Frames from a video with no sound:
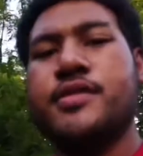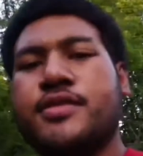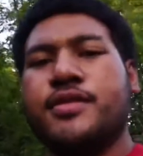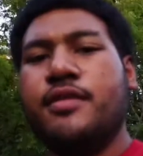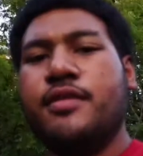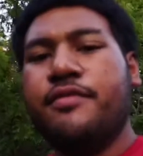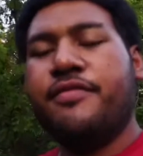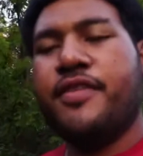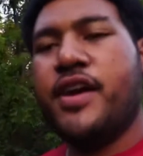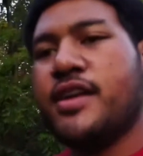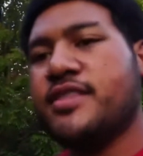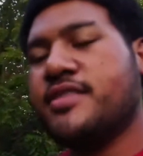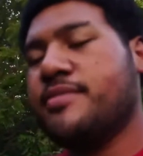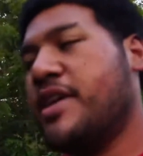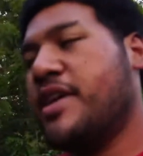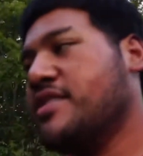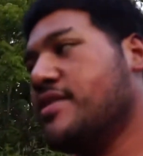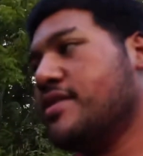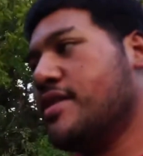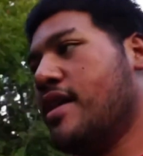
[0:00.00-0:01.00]
Totally forgot to
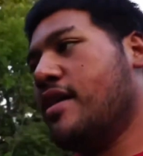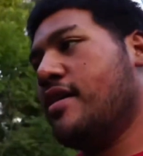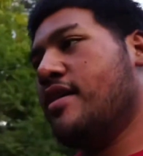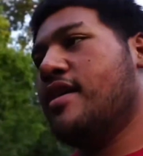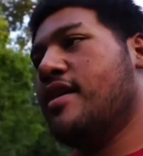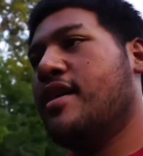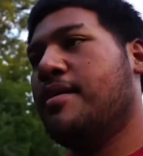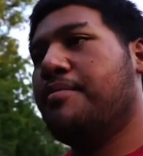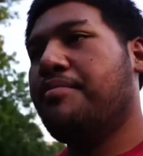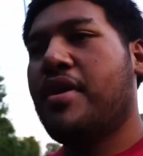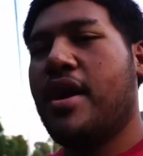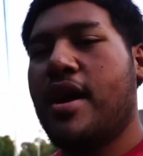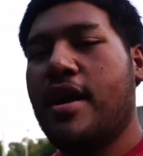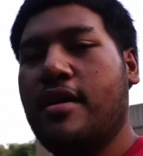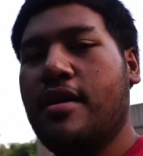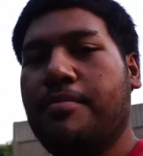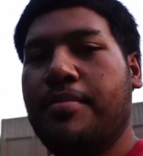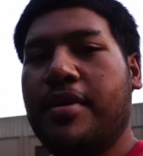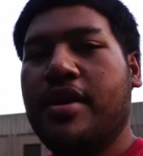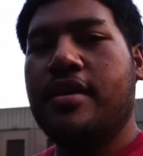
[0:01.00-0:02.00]
mention that, and it probably
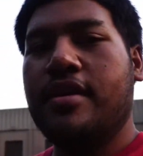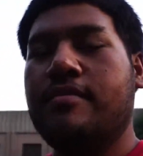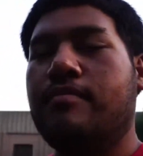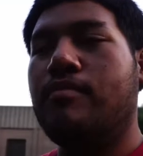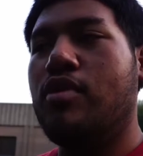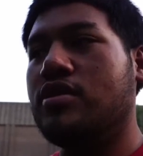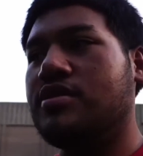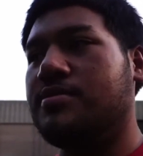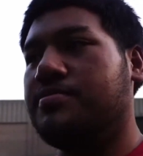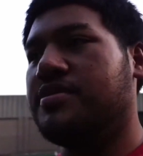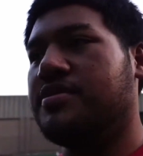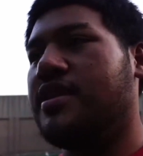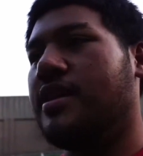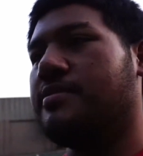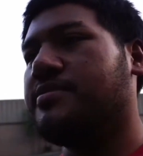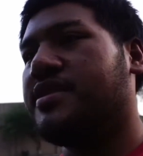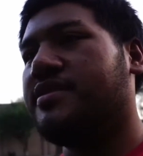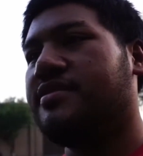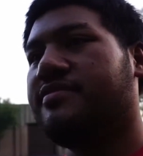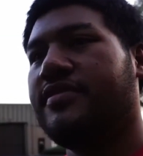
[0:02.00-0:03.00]
appeared multiple
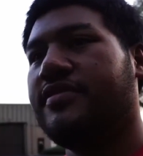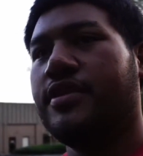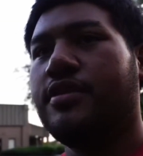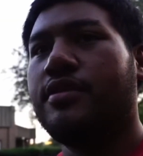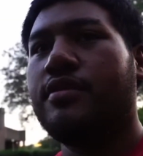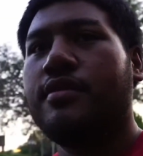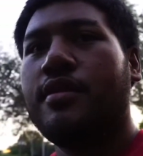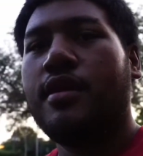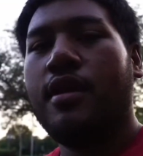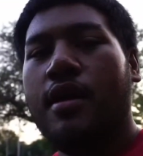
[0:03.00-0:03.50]
times in this video.